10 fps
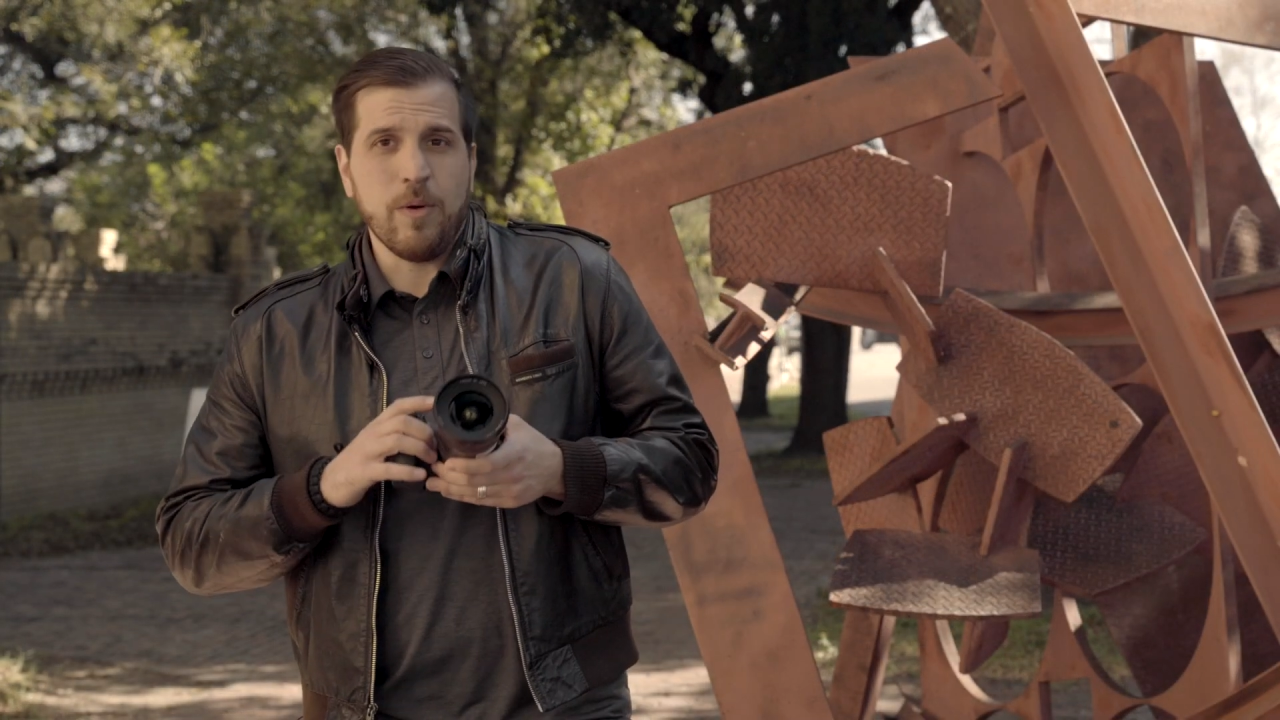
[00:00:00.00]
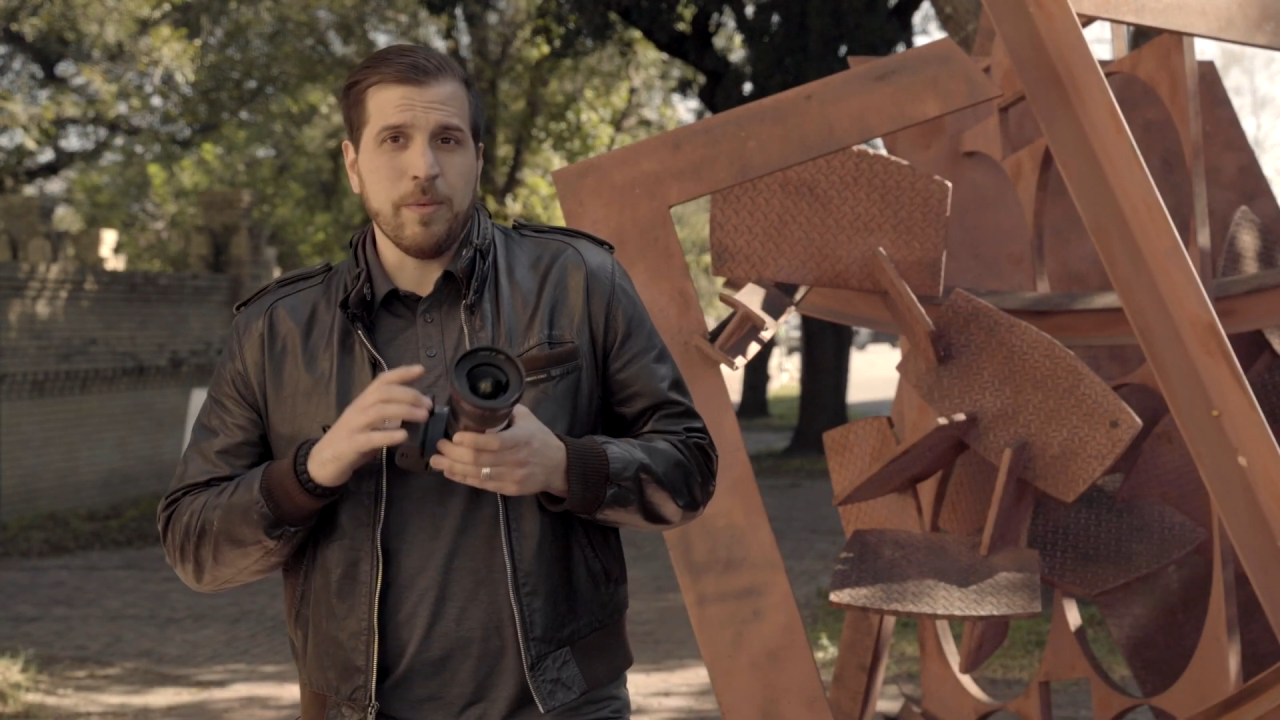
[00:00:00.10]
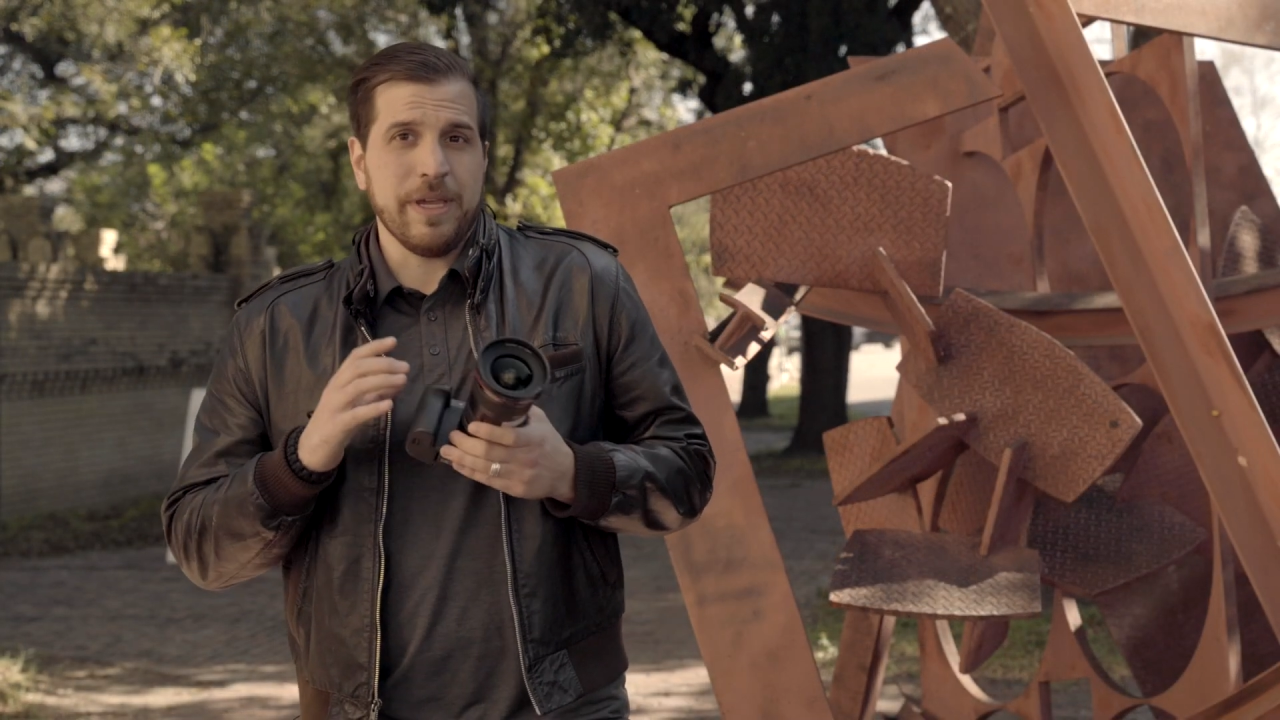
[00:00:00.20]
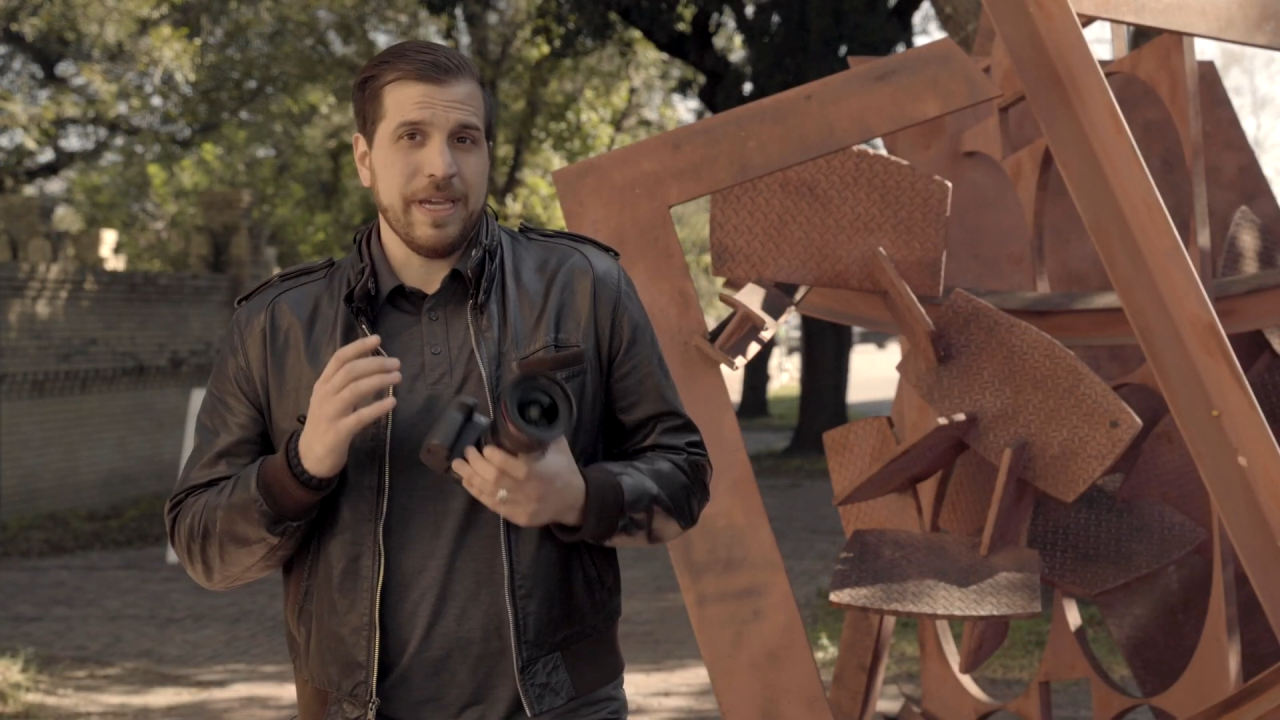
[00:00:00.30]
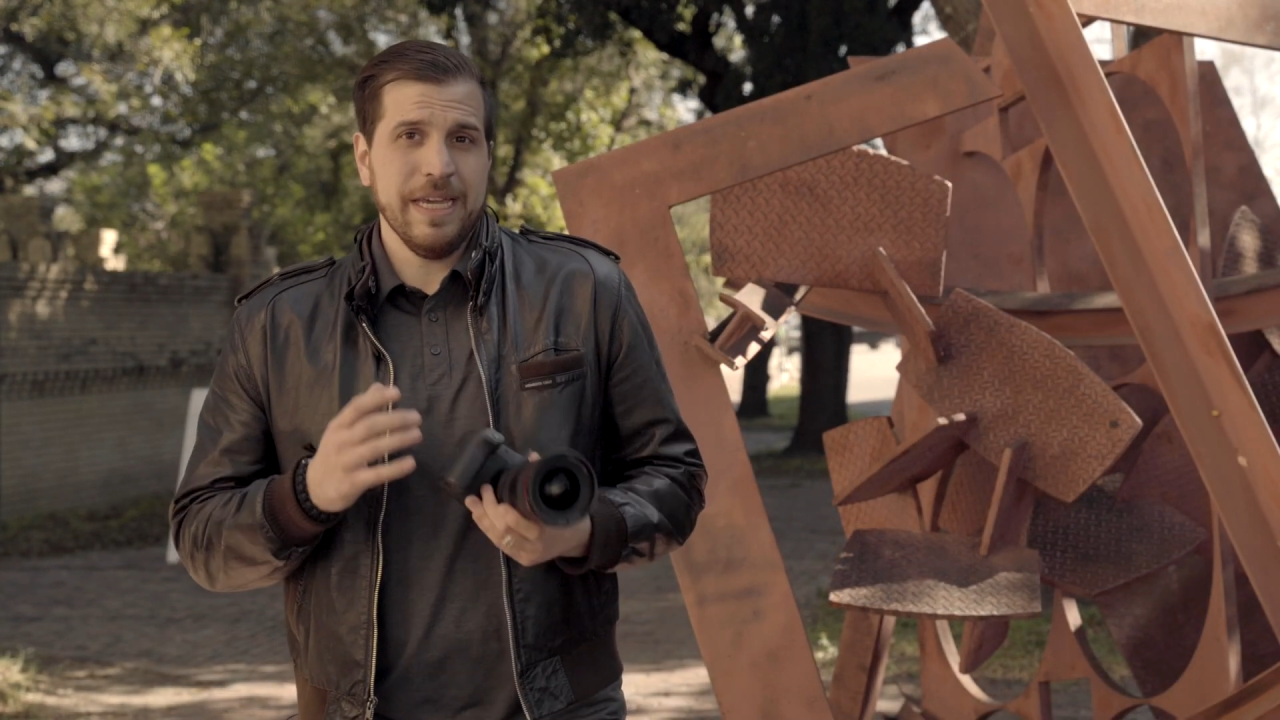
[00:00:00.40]

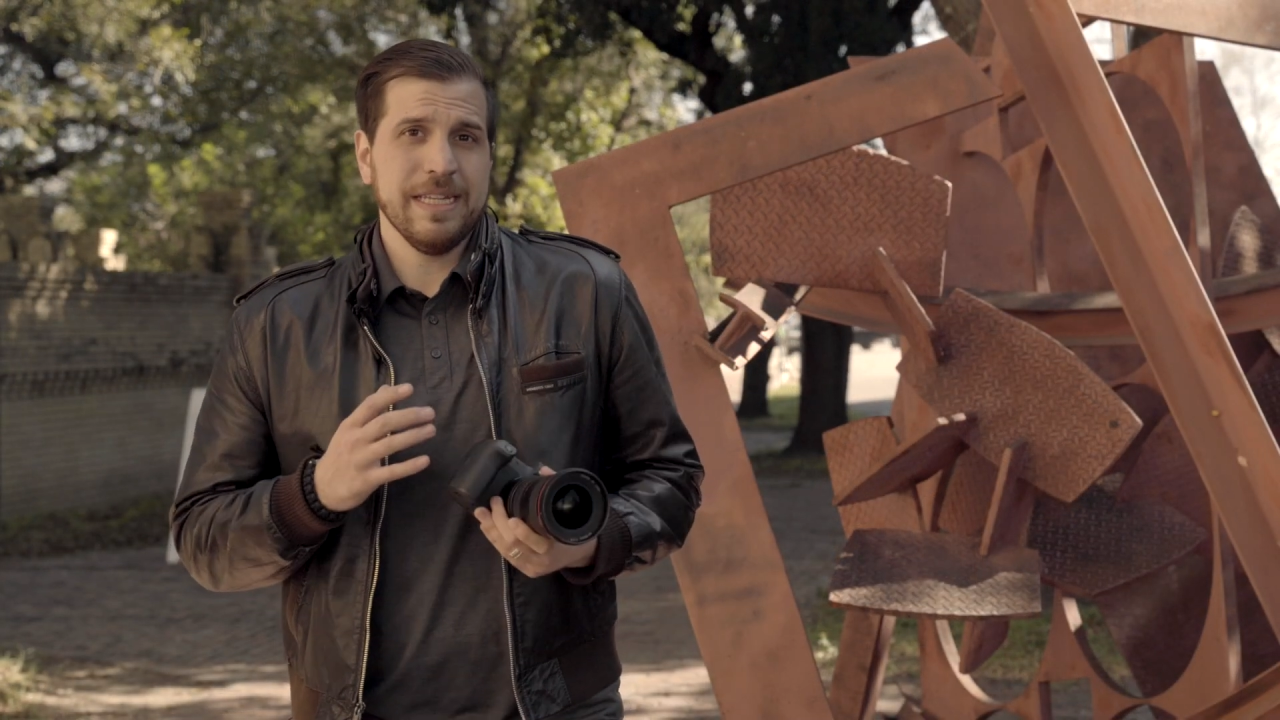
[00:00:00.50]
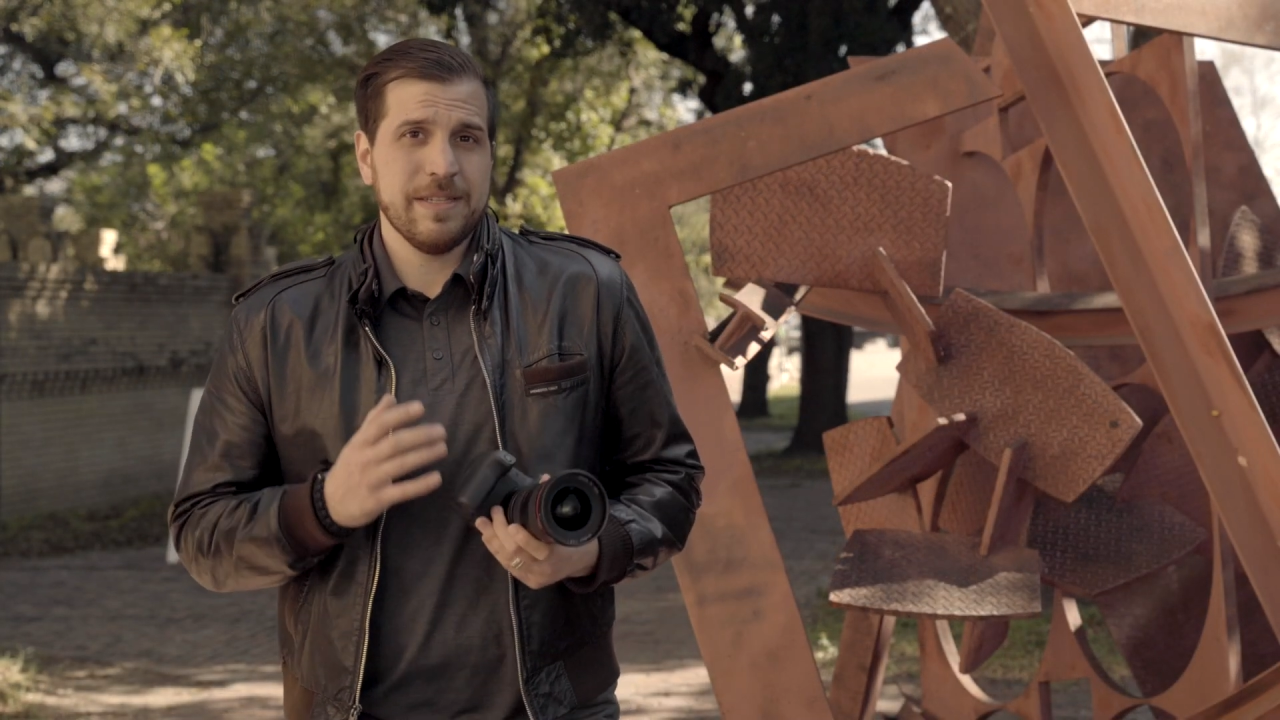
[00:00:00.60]
when we get